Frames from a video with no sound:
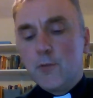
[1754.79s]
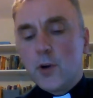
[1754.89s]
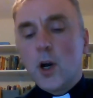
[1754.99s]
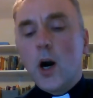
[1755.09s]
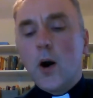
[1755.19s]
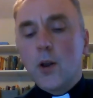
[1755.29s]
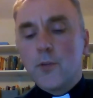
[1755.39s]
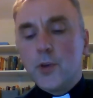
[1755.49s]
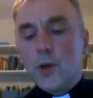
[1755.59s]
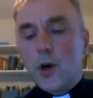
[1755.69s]
For all
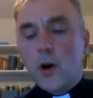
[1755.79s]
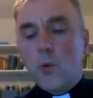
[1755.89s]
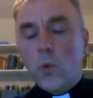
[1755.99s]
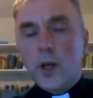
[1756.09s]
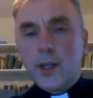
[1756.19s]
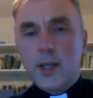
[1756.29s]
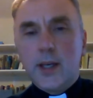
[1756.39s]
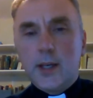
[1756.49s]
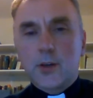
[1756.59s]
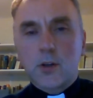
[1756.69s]
of you are
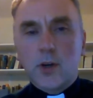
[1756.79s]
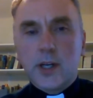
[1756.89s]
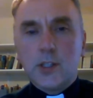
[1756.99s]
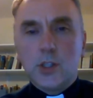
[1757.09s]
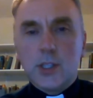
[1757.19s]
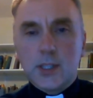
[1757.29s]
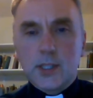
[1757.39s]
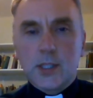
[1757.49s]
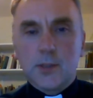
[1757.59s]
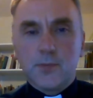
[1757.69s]
one in Christ
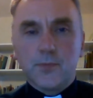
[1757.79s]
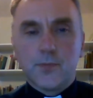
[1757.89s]
Jesus."